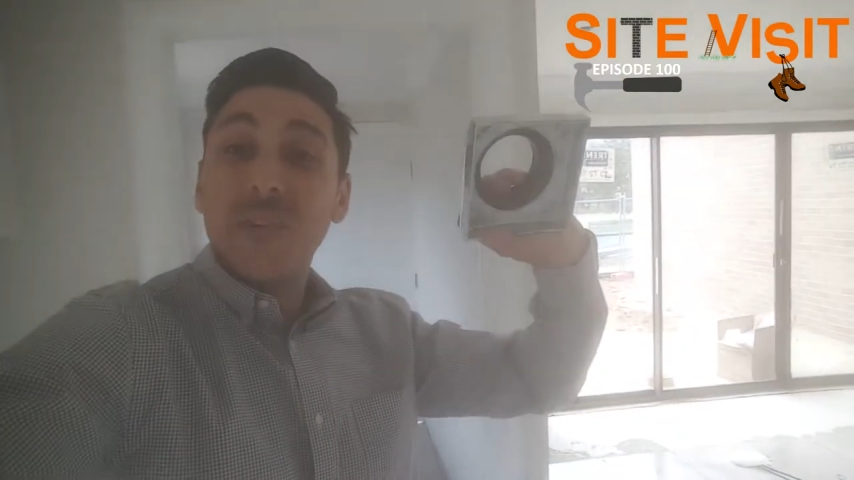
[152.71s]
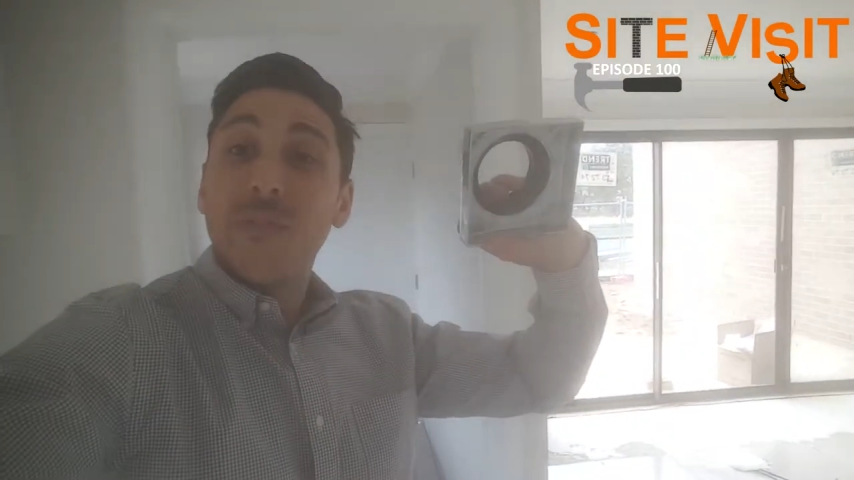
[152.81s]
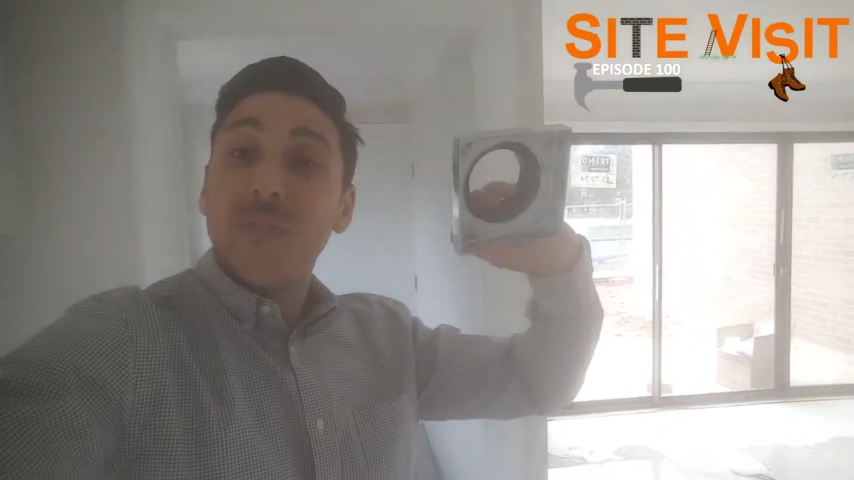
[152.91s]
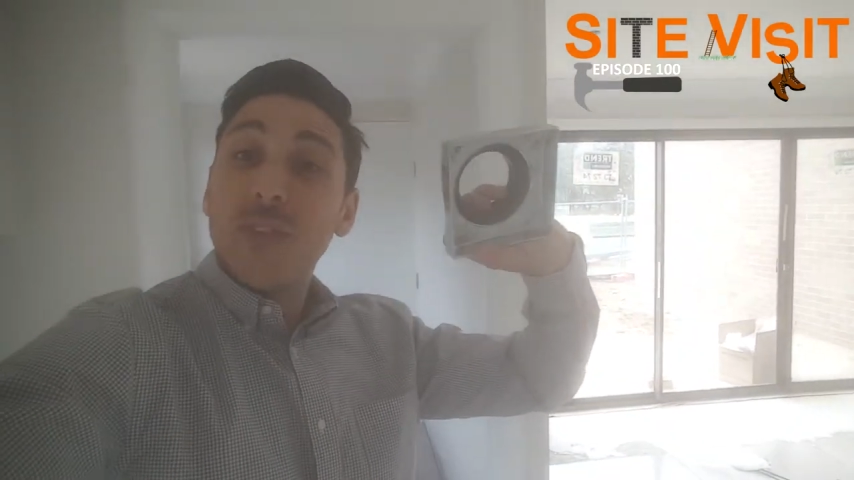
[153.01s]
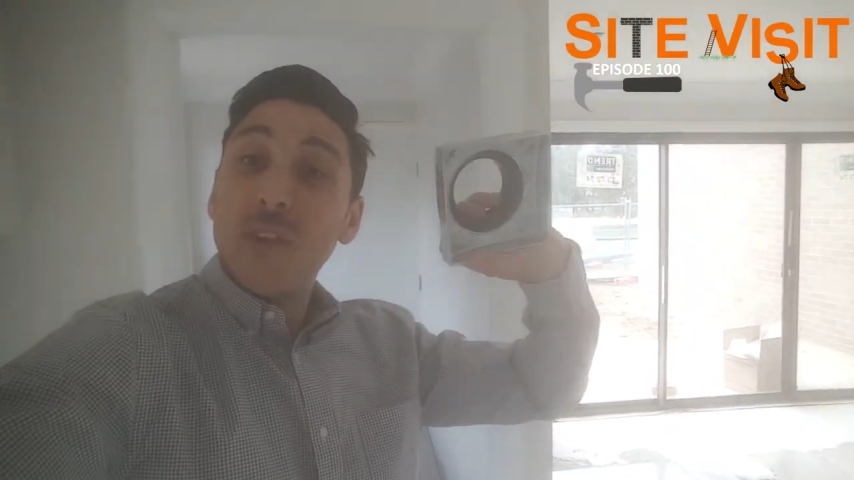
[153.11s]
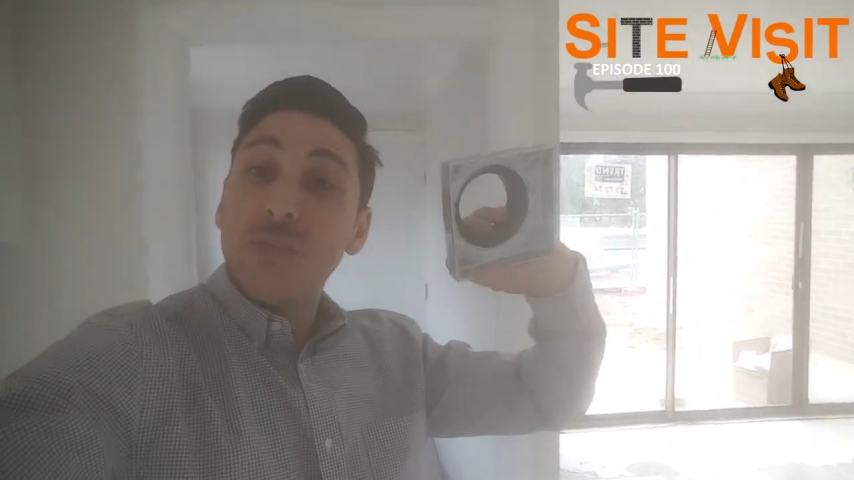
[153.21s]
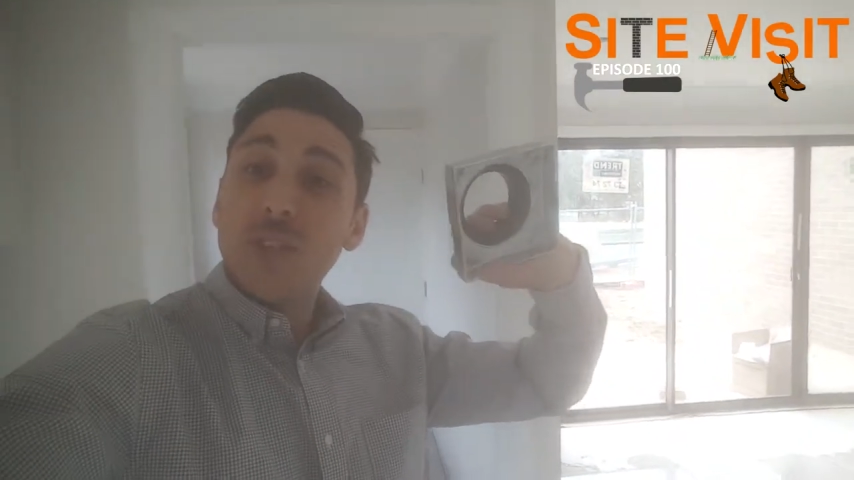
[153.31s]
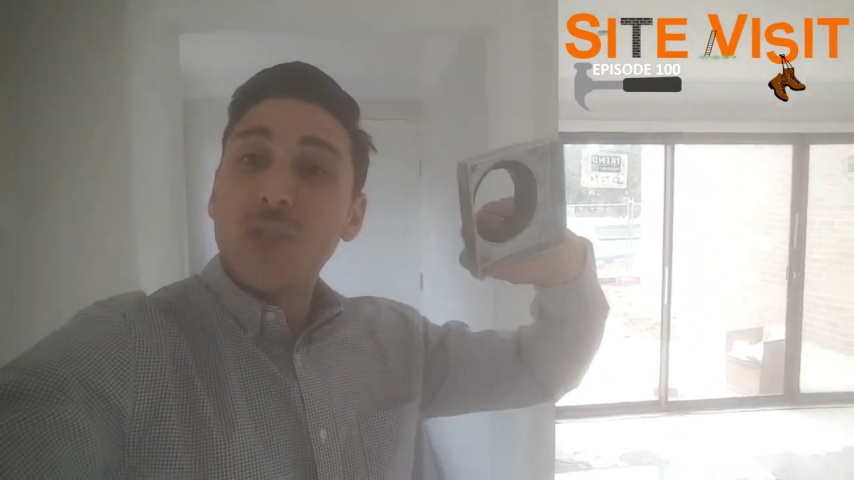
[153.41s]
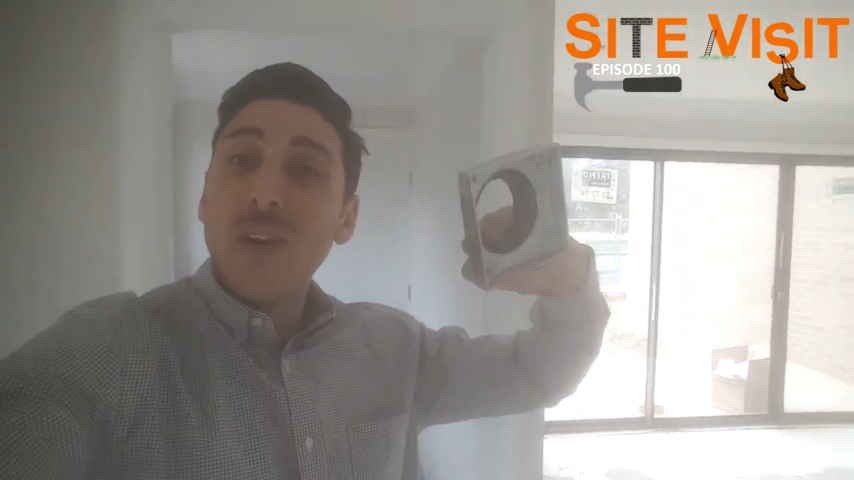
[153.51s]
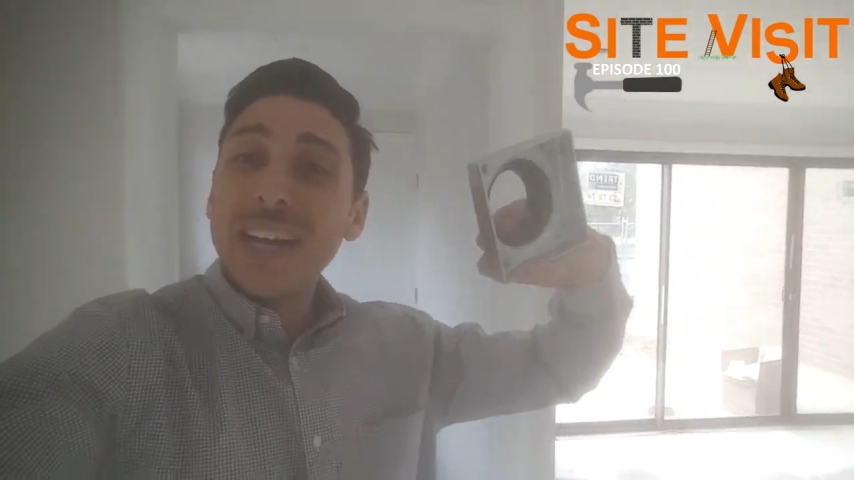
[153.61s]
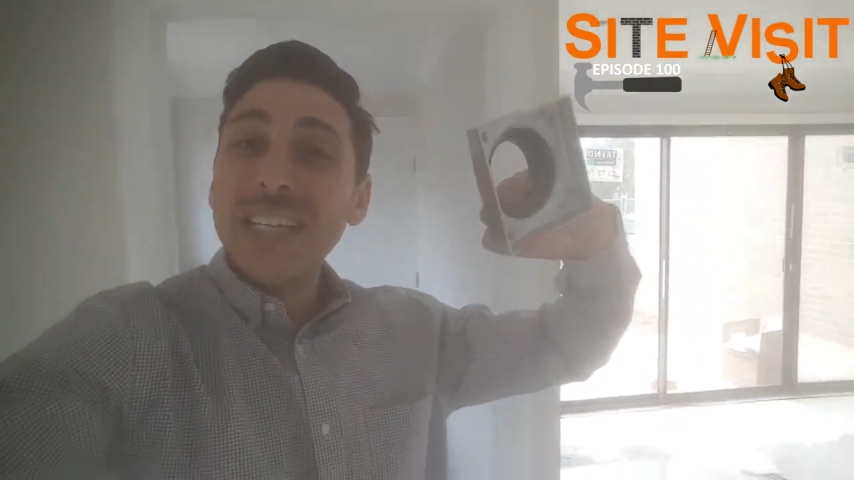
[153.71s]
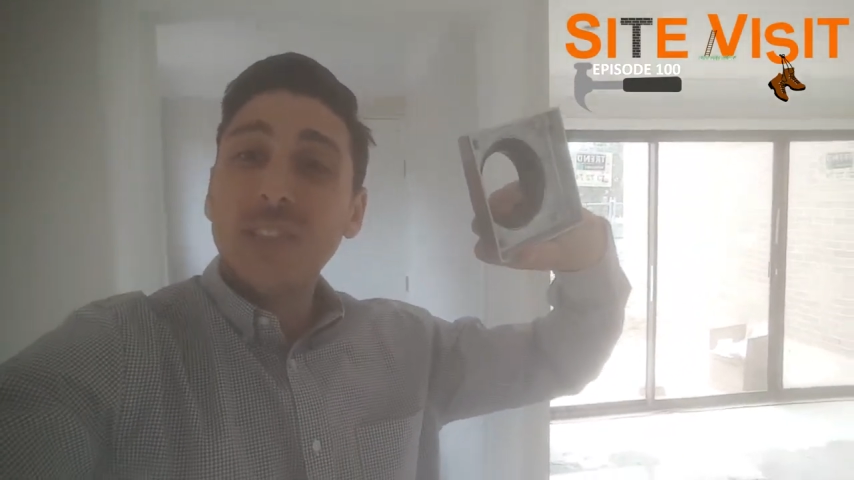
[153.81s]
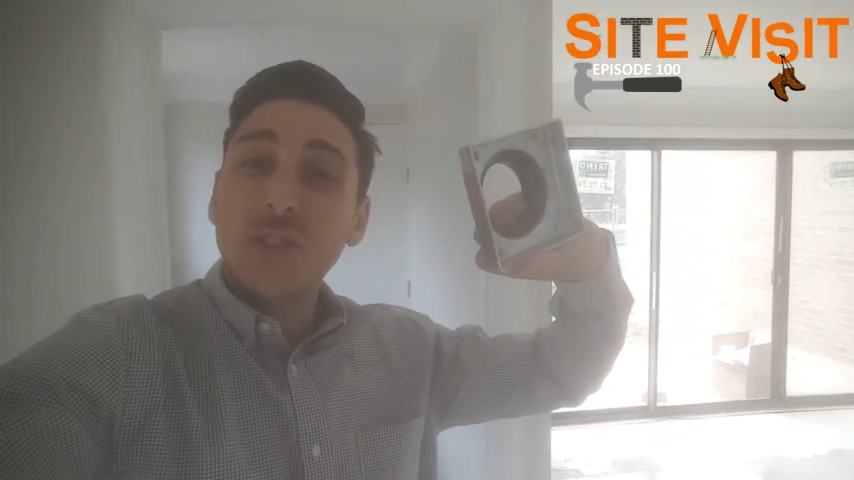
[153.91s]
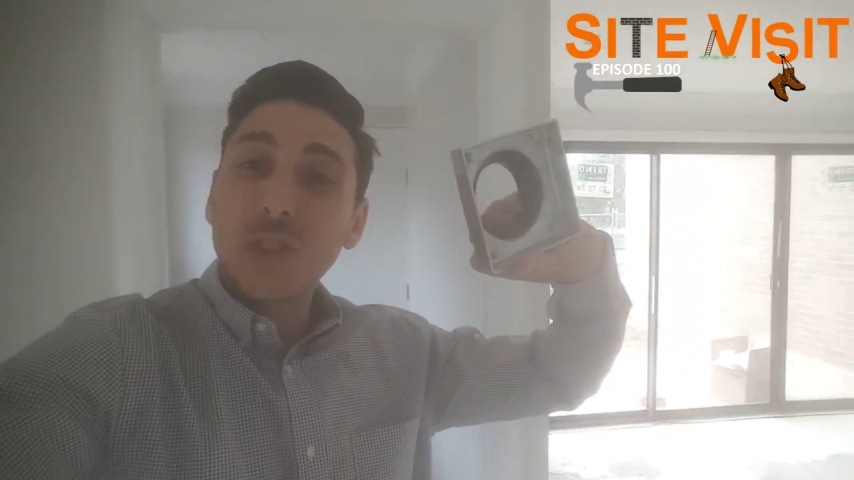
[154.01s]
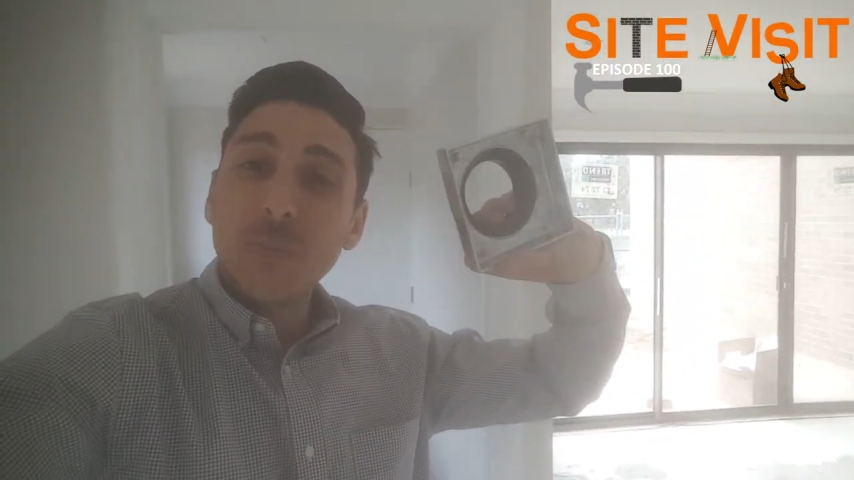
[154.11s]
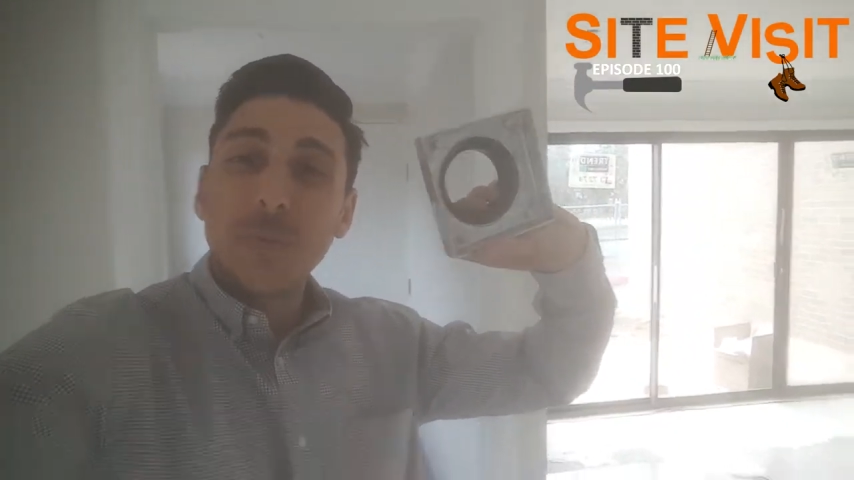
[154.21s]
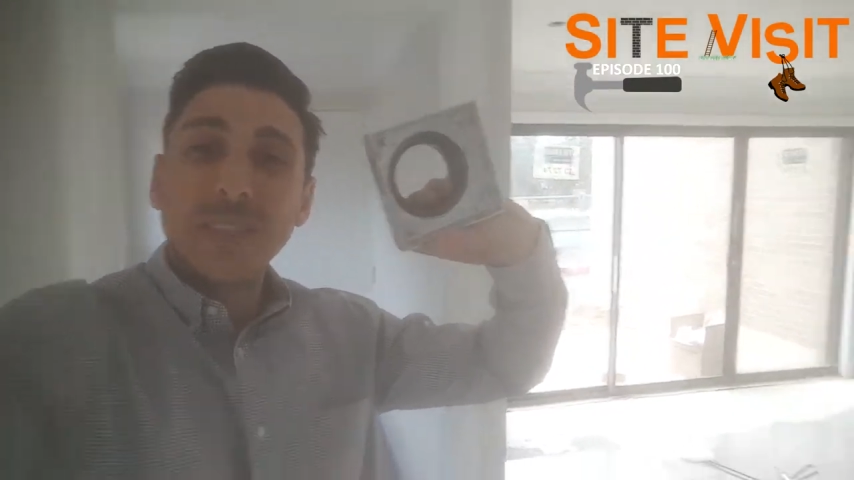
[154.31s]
the drain strips,